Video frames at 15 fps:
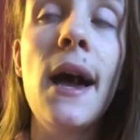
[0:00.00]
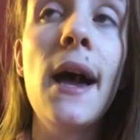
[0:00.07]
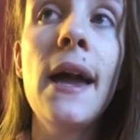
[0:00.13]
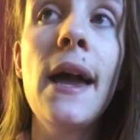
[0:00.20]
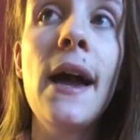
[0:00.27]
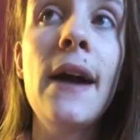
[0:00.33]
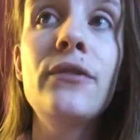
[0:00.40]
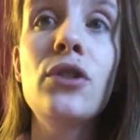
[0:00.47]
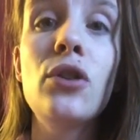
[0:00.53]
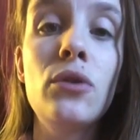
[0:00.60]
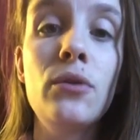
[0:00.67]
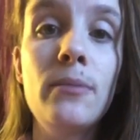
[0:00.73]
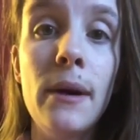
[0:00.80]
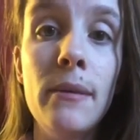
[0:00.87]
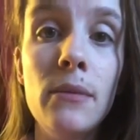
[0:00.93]
I have to go
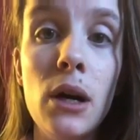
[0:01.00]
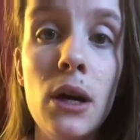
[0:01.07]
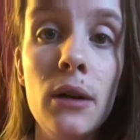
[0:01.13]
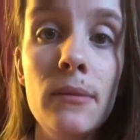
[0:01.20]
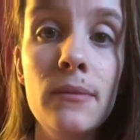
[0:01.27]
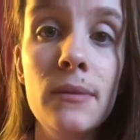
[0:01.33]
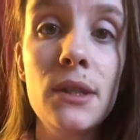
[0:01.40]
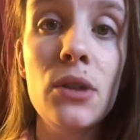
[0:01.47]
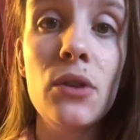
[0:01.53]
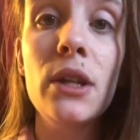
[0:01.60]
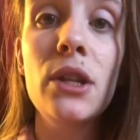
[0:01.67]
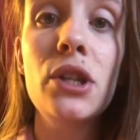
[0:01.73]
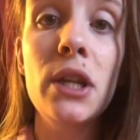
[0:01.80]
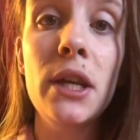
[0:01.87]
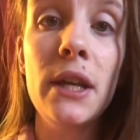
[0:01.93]
to my mom's so
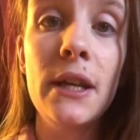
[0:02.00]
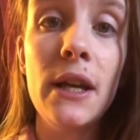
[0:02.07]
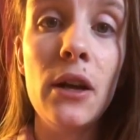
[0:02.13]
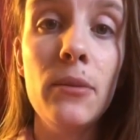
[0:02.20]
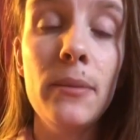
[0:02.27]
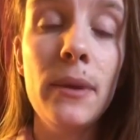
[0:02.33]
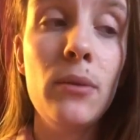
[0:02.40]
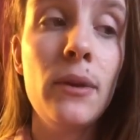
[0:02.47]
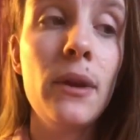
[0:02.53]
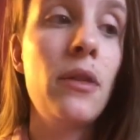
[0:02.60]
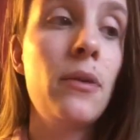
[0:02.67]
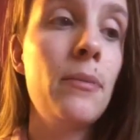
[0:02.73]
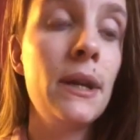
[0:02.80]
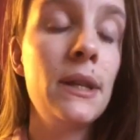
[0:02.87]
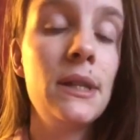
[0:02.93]
that she can help me
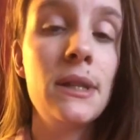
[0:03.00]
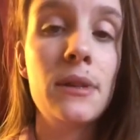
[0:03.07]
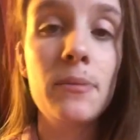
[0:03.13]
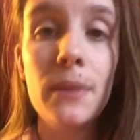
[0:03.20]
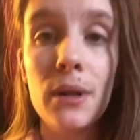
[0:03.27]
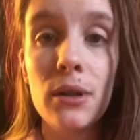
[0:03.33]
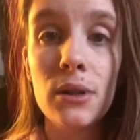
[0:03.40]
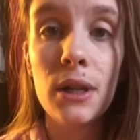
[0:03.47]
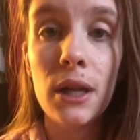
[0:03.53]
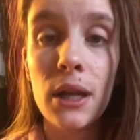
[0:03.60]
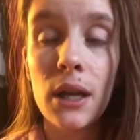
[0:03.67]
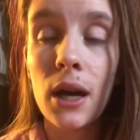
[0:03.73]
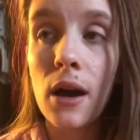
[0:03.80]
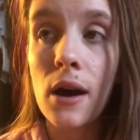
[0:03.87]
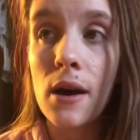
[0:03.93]
with my
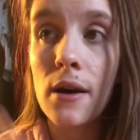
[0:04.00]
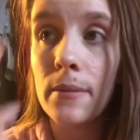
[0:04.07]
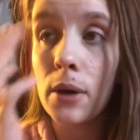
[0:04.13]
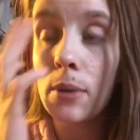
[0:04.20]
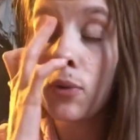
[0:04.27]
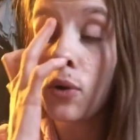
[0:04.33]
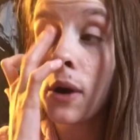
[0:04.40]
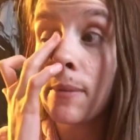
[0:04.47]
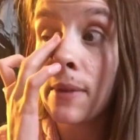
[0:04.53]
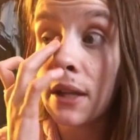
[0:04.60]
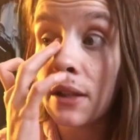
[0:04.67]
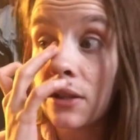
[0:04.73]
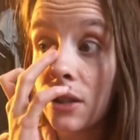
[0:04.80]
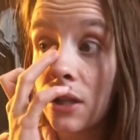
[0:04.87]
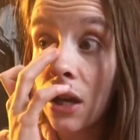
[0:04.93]
disability um,
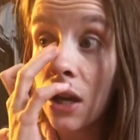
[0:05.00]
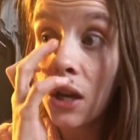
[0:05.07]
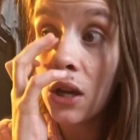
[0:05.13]
appointments.